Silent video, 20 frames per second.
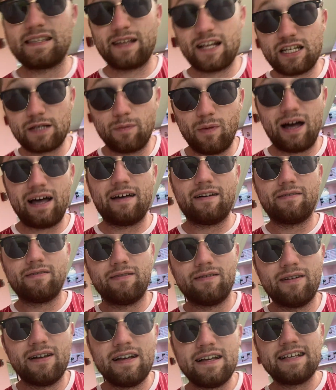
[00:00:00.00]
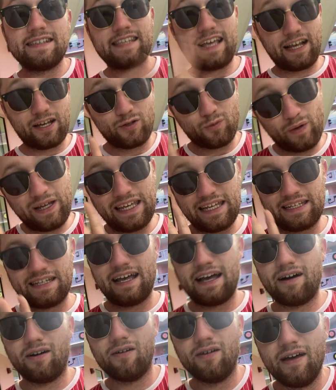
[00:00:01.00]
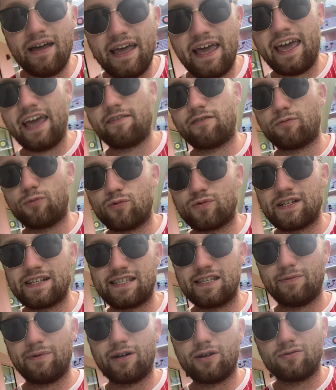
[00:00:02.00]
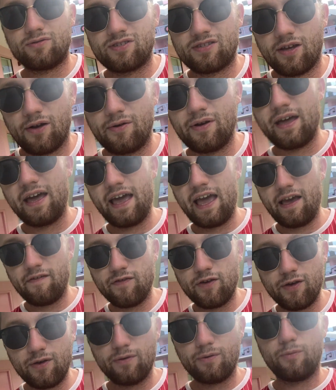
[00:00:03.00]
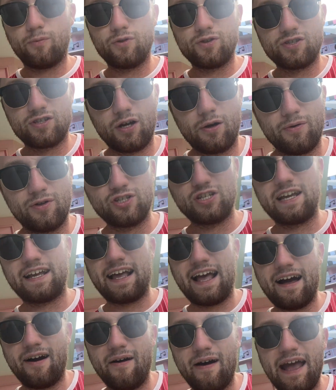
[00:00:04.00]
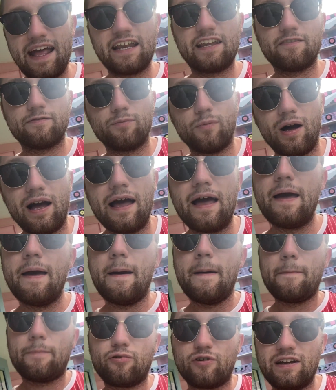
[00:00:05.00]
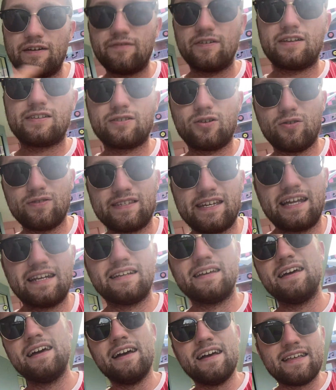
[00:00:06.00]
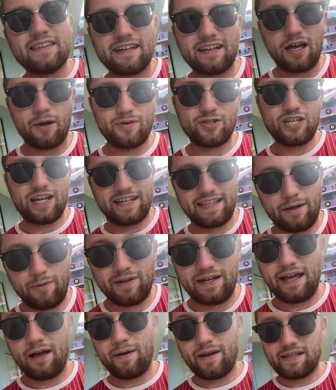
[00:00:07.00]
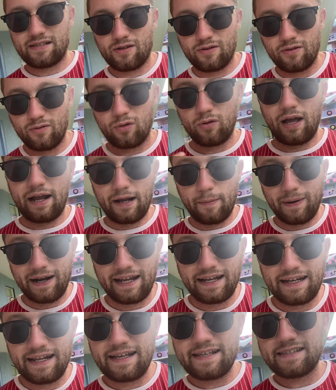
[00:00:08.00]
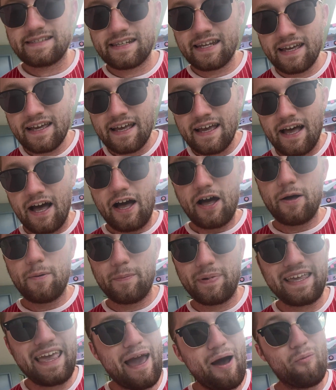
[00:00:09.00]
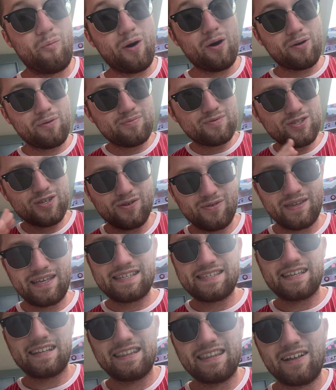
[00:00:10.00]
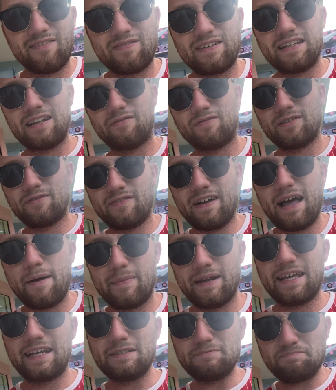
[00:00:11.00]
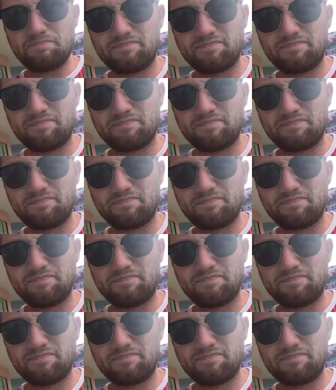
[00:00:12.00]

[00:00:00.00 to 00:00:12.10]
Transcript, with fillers: is actually my second week now here at Walt Disney World, so if you want to go and check out any of my previous content, then go and check that one out. It's on like a playlist. Um, but yeah, and welcome to this lovely lovely family.